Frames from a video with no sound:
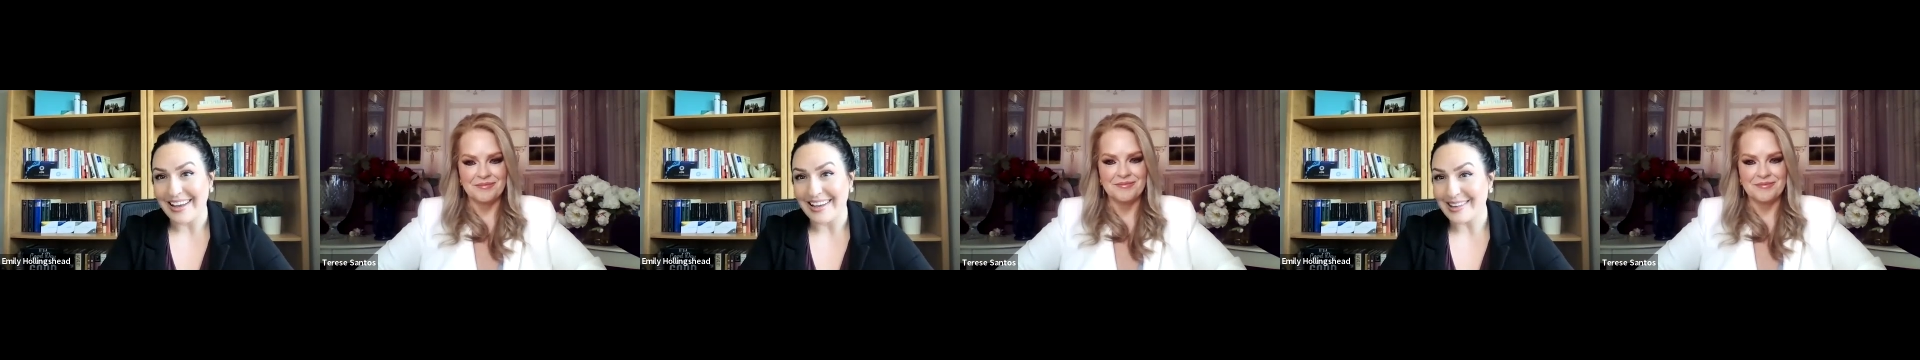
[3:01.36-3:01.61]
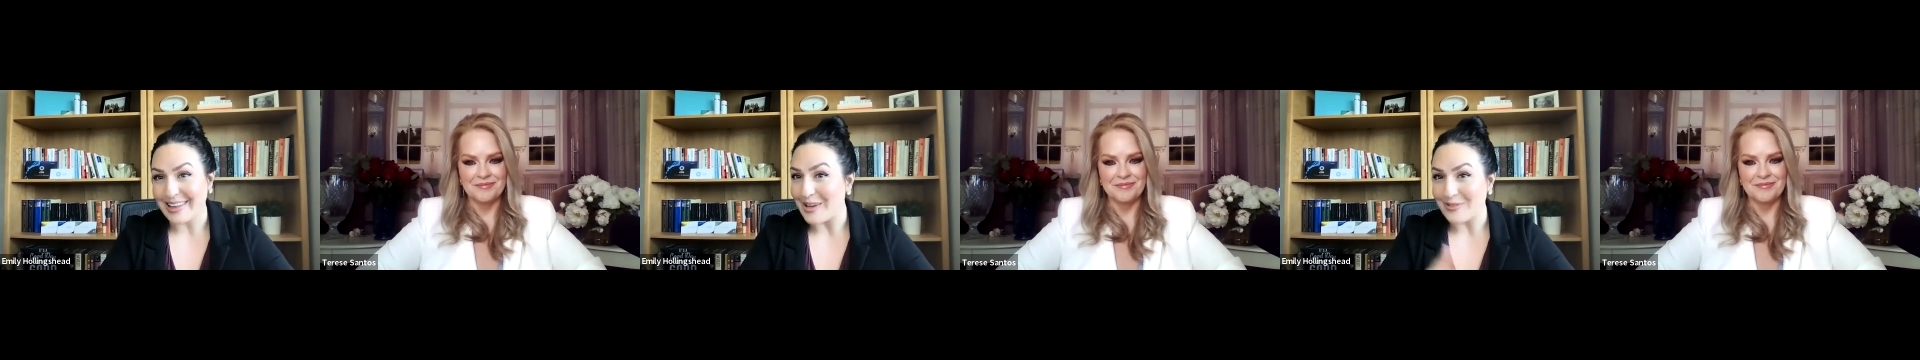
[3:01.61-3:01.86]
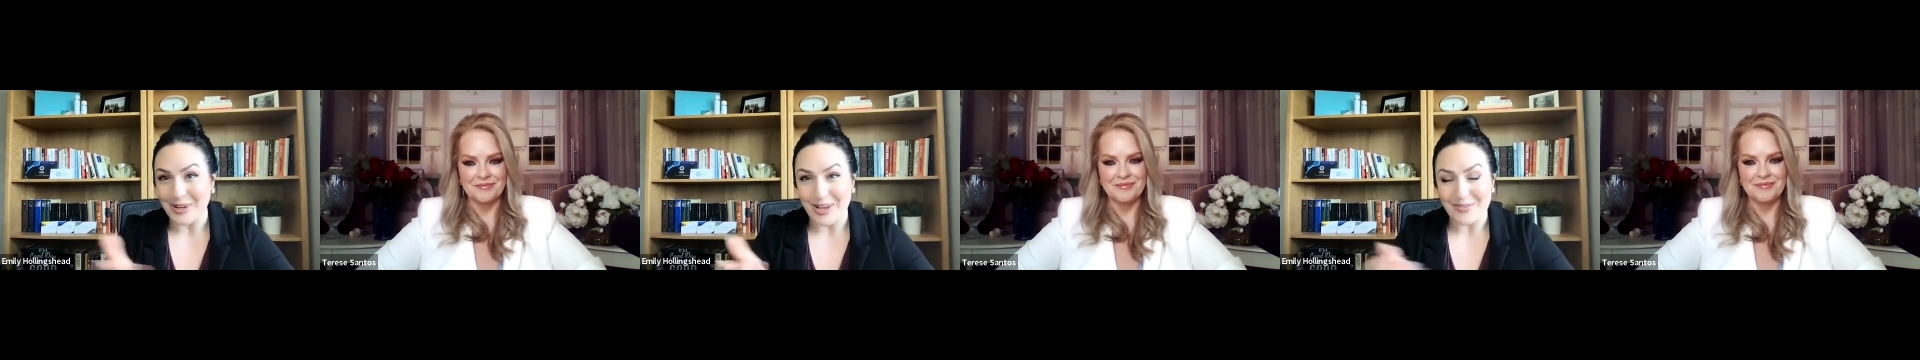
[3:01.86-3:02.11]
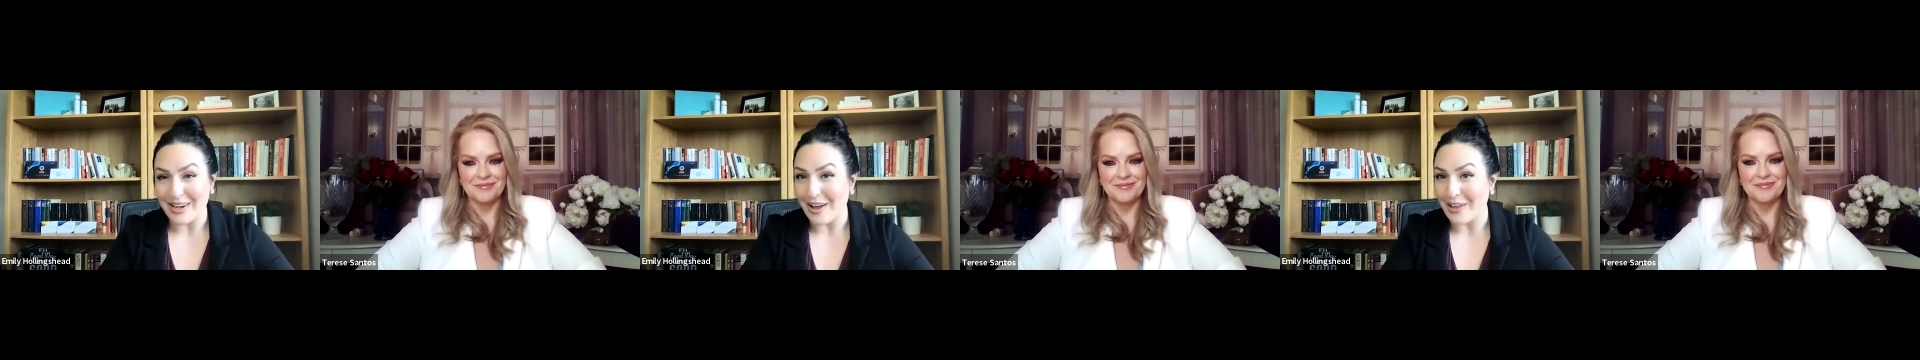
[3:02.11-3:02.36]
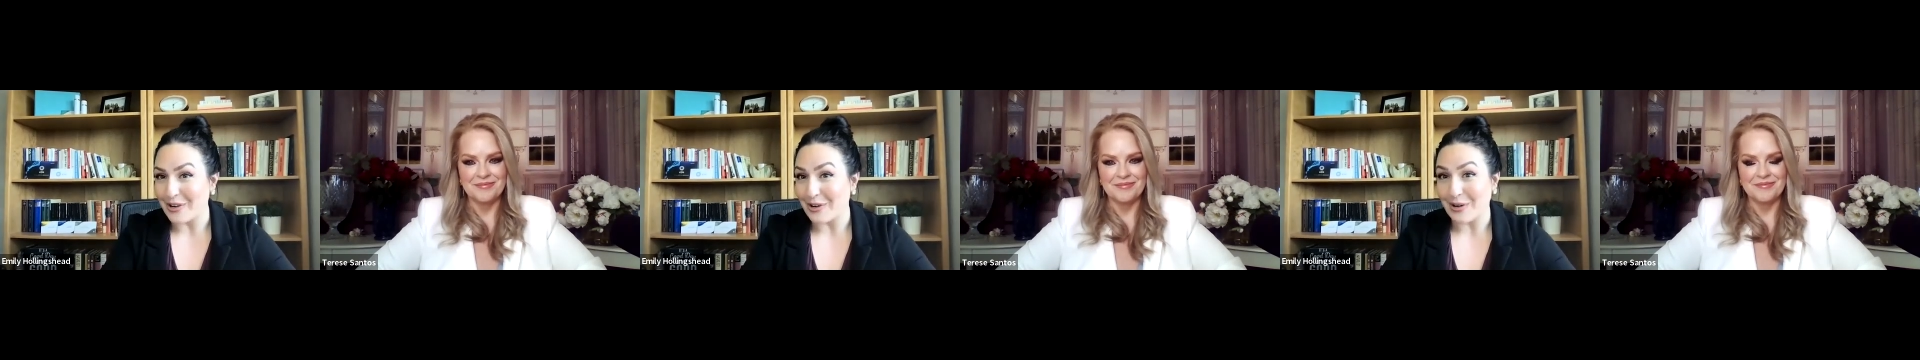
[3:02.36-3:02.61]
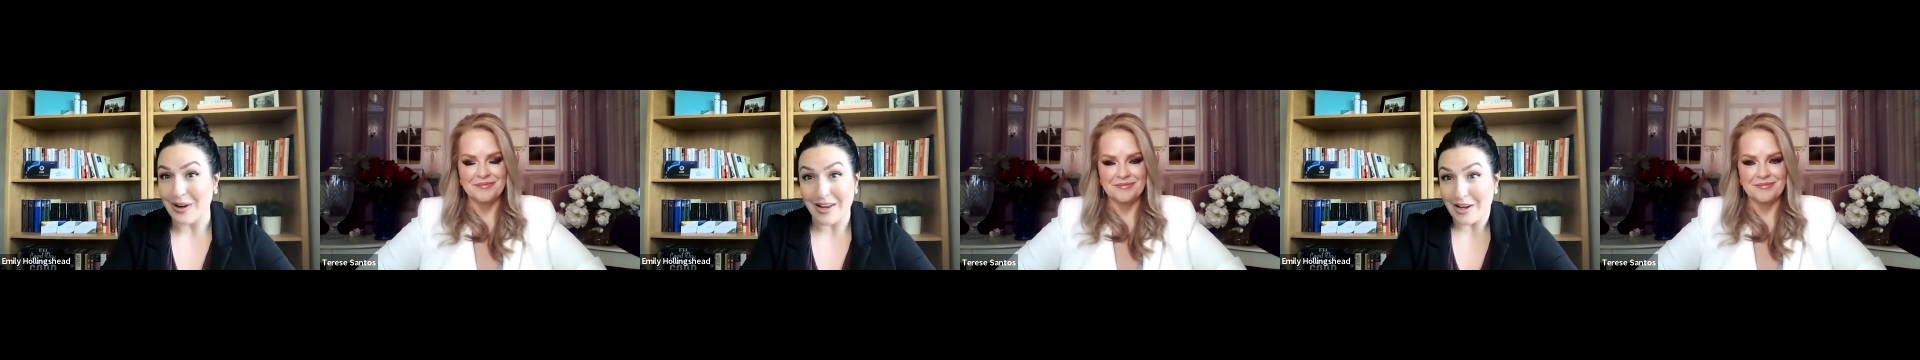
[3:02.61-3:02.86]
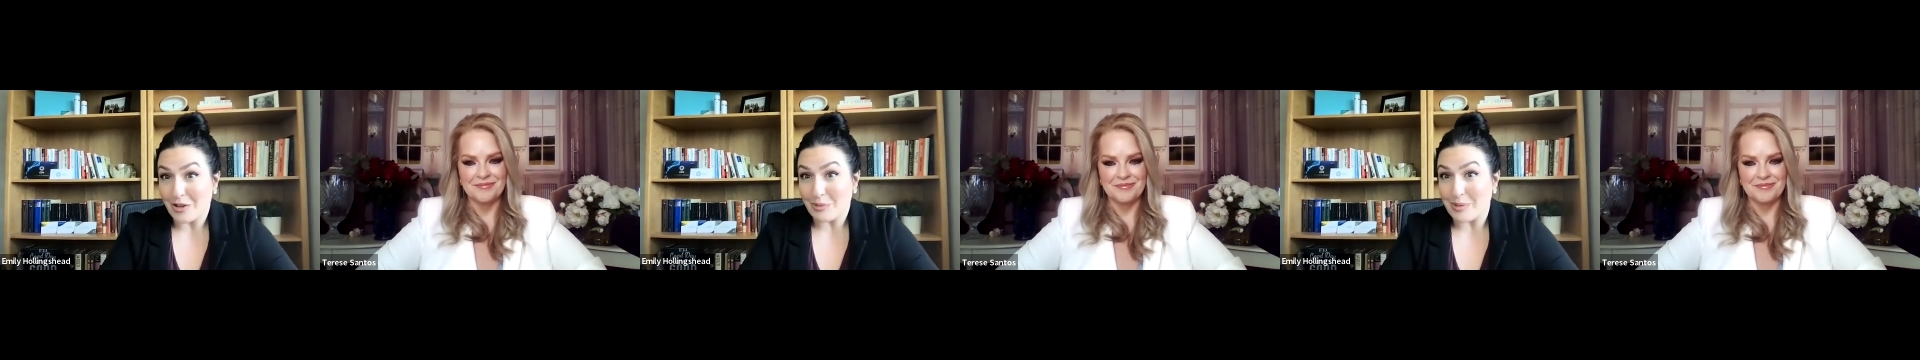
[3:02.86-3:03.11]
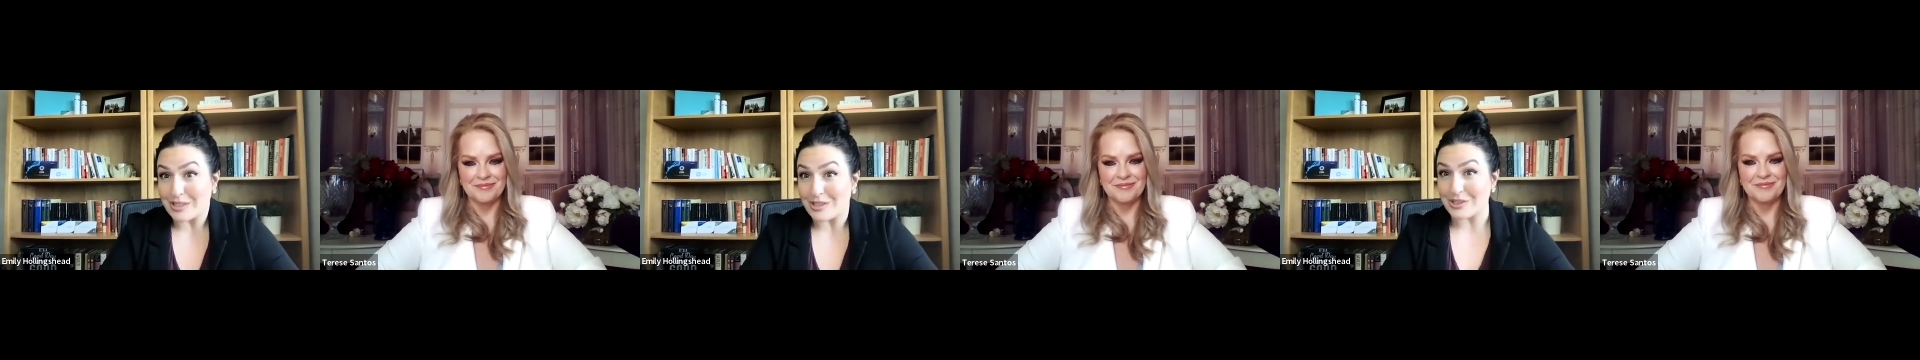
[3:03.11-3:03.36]
Speaker 1: at LifeWave and other and other
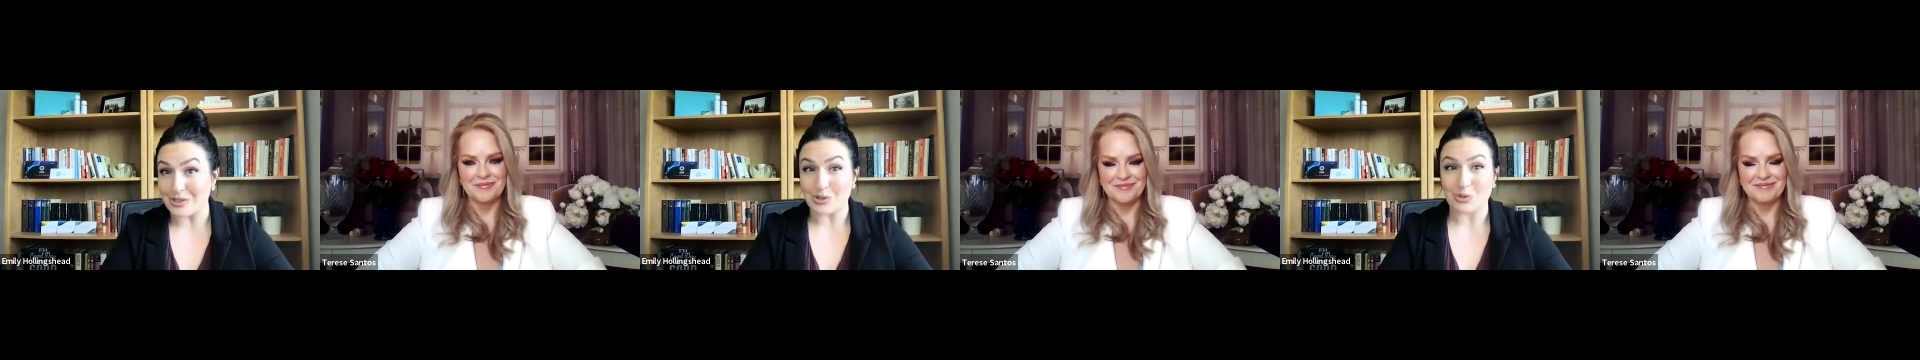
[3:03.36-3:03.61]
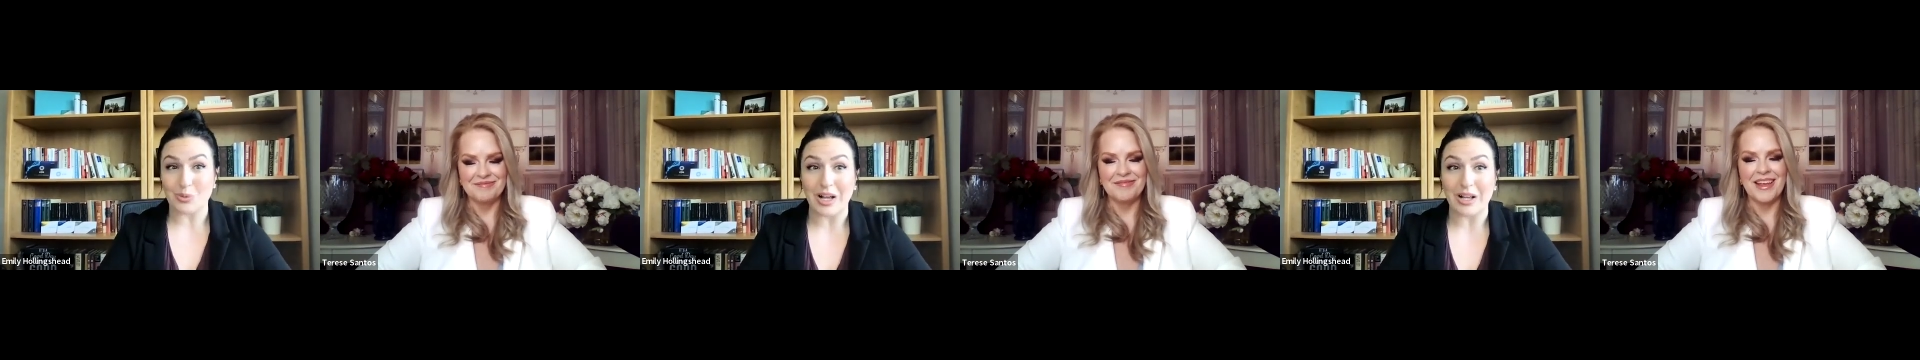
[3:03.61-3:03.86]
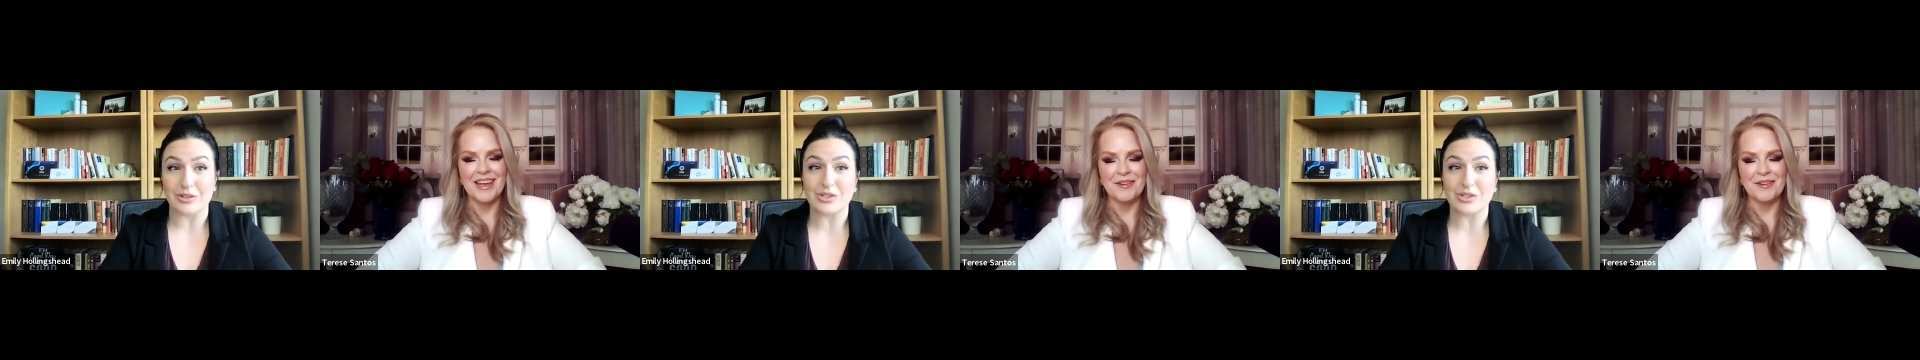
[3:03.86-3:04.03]
businesses as well.